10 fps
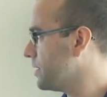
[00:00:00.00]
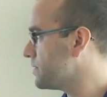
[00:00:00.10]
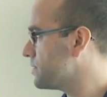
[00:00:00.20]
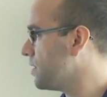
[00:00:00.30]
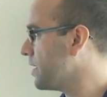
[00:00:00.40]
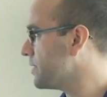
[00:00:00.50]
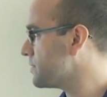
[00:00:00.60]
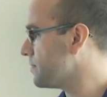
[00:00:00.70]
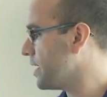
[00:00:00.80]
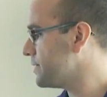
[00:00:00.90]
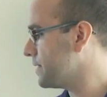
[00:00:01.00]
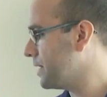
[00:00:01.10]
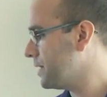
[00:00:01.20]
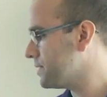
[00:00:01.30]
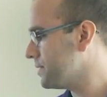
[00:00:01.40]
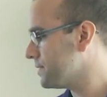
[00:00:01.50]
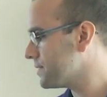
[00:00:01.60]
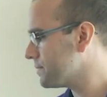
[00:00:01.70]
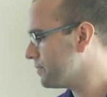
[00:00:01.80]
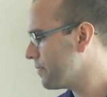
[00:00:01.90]
strongest rising
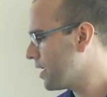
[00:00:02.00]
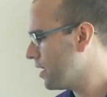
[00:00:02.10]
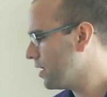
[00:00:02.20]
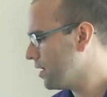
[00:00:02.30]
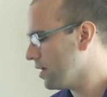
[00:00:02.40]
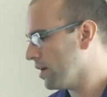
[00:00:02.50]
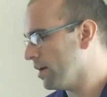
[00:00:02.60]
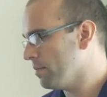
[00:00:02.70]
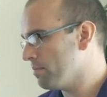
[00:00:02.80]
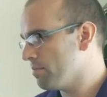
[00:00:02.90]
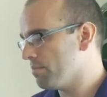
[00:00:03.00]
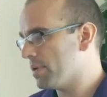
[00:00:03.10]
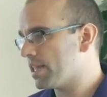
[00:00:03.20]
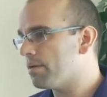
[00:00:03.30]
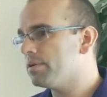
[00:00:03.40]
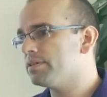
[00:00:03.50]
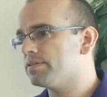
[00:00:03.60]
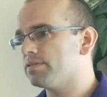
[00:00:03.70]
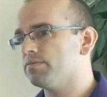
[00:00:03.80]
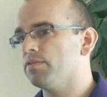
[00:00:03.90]
nations. But that
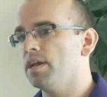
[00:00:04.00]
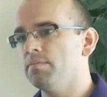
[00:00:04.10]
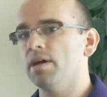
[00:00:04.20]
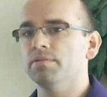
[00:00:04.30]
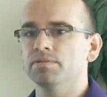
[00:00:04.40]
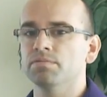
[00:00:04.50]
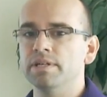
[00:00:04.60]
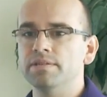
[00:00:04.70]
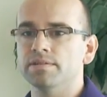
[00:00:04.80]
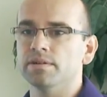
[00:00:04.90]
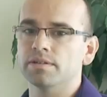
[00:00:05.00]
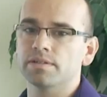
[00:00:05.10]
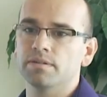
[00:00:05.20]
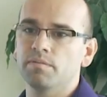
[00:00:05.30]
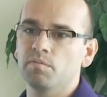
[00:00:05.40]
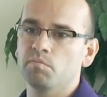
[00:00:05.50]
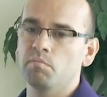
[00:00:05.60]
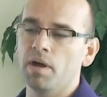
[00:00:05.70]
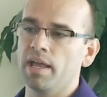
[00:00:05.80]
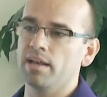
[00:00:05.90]
was, for him, that was research,
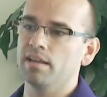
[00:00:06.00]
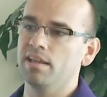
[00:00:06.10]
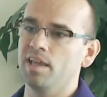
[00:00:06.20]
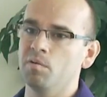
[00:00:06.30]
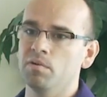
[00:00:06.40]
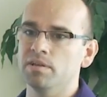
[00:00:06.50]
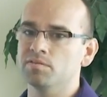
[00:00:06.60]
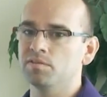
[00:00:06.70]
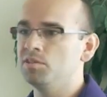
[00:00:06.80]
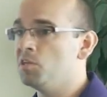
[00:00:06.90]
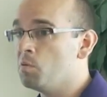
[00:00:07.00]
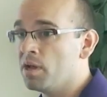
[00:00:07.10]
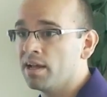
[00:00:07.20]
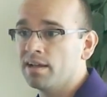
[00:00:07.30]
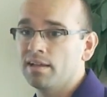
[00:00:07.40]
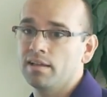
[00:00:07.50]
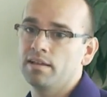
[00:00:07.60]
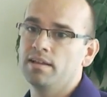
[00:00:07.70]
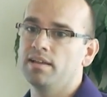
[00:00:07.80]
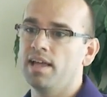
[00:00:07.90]
but it was doing,
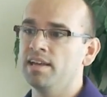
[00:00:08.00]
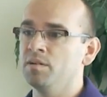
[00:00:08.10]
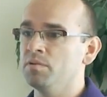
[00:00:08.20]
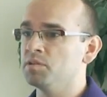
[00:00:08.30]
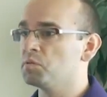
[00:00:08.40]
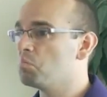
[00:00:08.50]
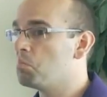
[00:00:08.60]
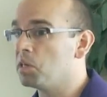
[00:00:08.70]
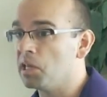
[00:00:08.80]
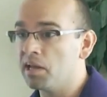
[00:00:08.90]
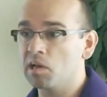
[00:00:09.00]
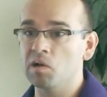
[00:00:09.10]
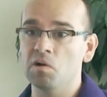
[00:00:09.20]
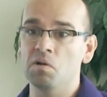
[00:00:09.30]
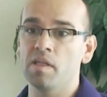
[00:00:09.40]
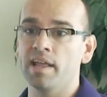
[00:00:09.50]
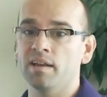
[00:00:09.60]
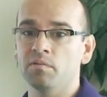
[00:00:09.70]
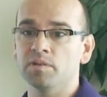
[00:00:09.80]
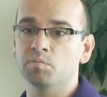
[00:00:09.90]
and it was political, and
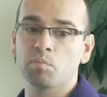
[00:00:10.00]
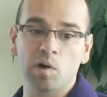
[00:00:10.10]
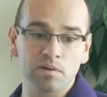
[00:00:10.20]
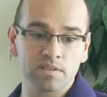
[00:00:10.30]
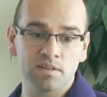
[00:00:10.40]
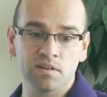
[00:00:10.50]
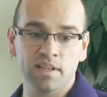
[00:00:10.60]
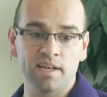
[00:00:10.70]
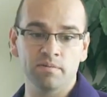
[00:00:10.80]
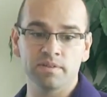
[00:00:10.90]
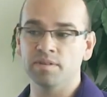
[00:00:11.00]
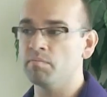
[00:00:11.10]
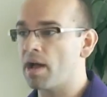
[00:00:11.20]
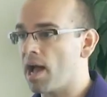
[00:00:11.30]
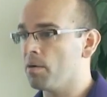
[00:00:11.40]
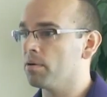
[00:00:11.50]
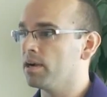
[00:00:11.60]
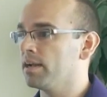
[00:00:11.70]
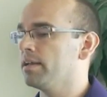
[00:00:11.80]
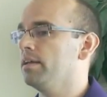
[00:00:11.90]
it was personal, and it was
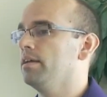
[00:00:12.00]
empowering.